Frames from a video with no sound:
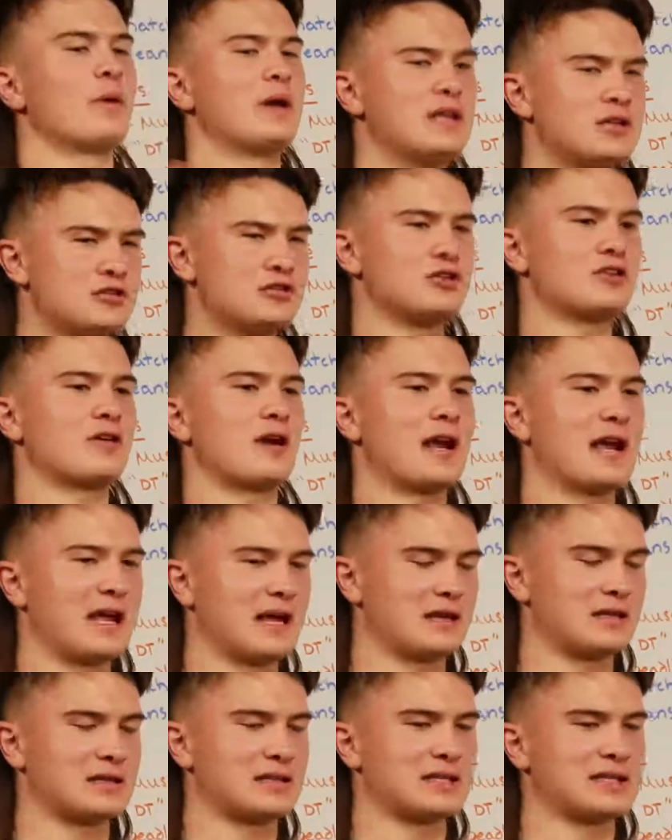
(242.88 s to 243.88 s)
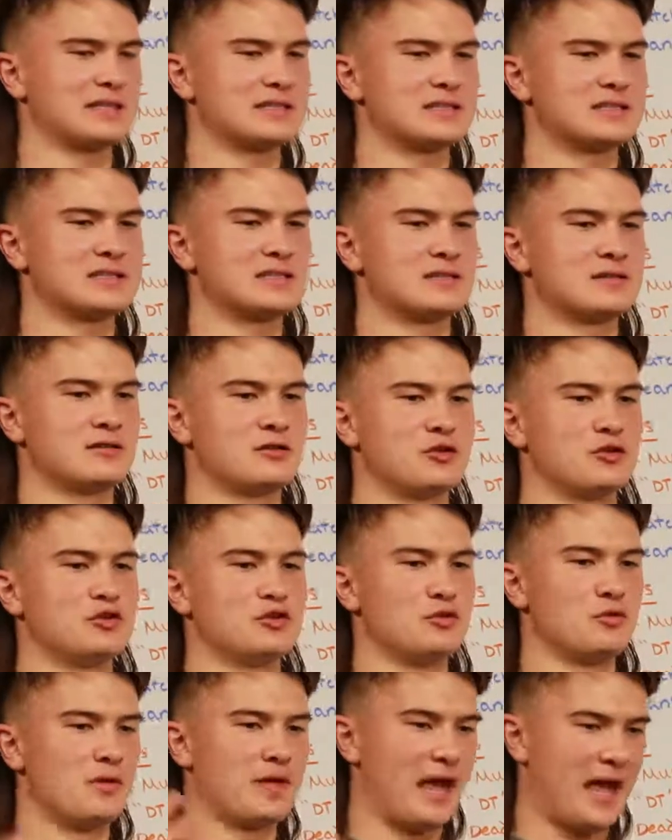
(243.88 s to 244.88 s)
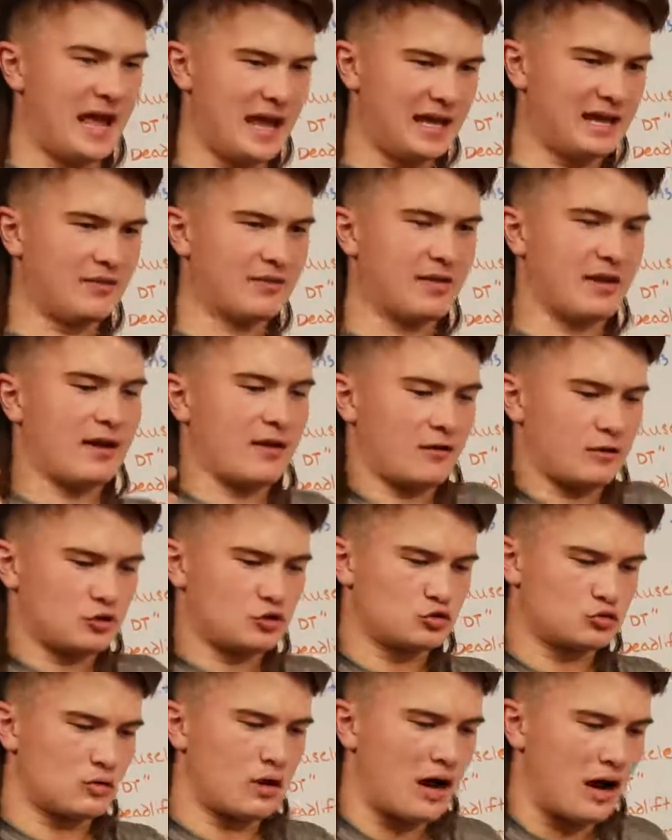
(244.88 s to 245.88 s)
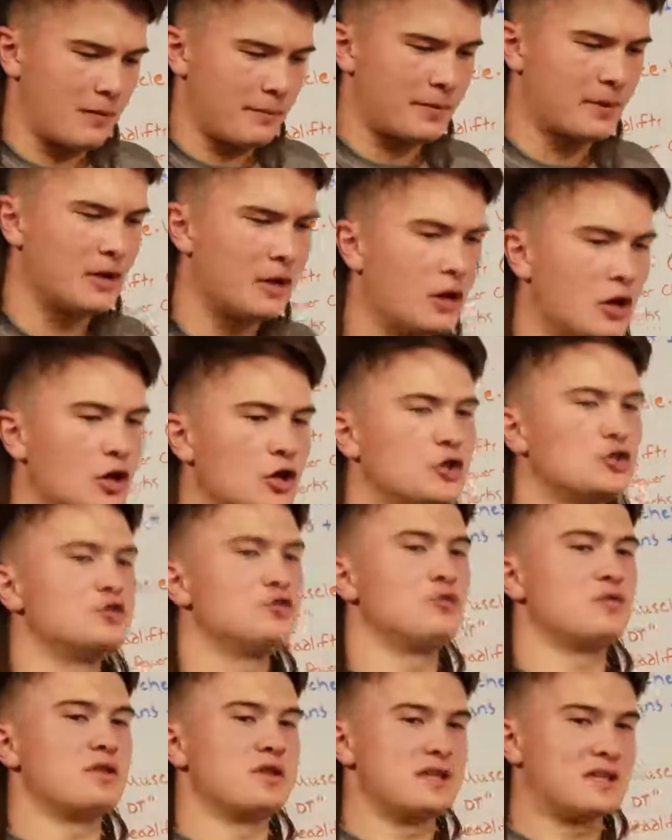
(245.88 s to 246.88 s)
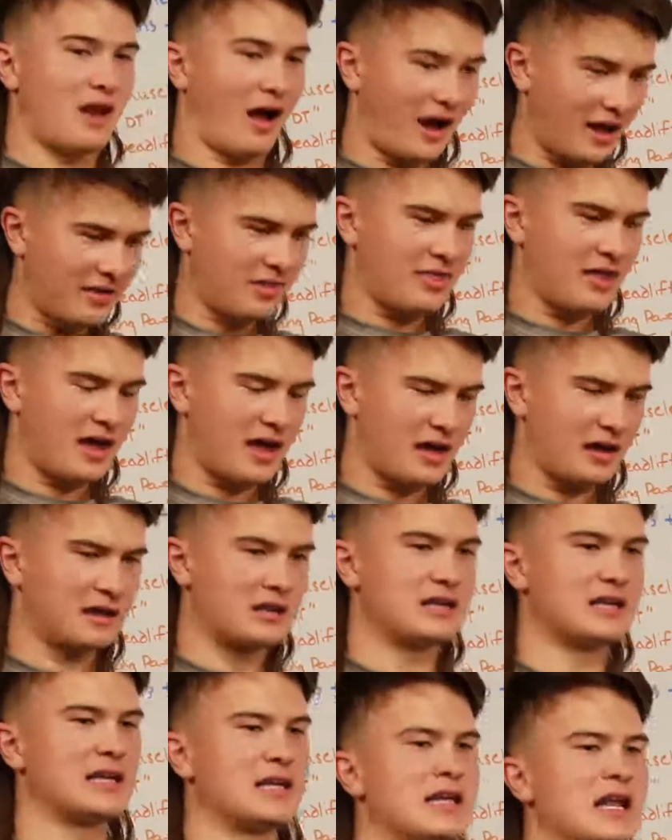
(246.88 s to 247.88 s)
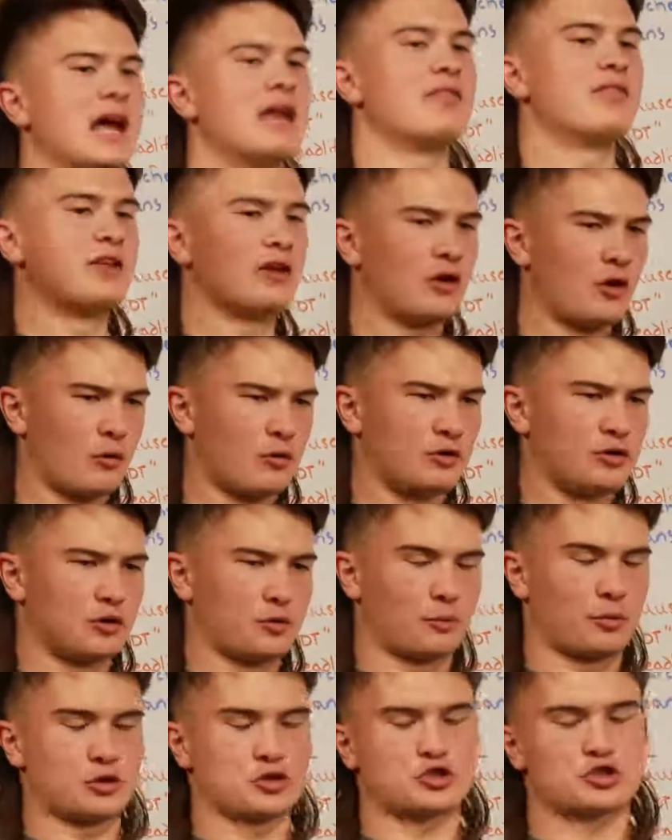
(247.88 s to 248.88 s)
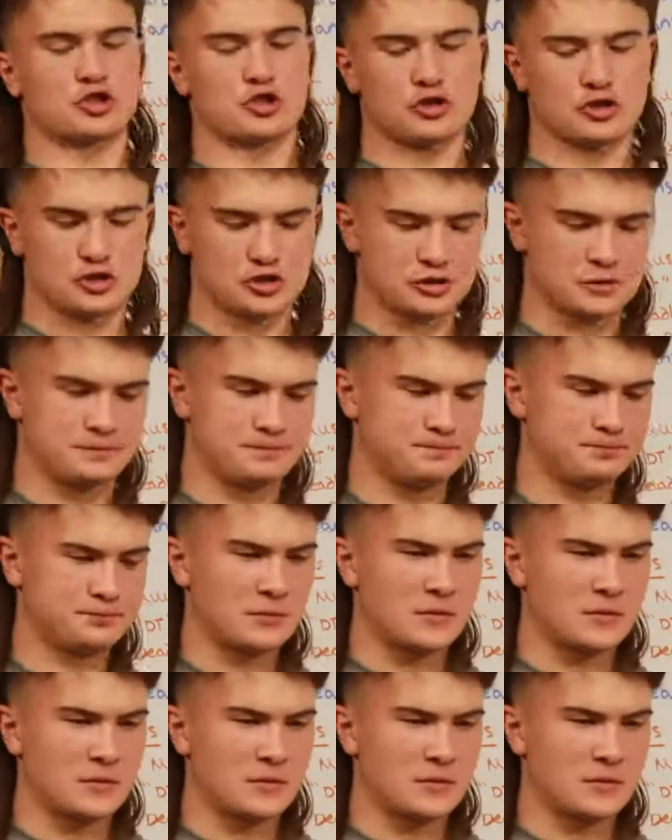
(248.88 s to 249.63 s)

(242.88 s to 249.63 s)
into your hang cleans. You could do the 8 there, drop, do the 9th hang clean, and then go into your push jerks.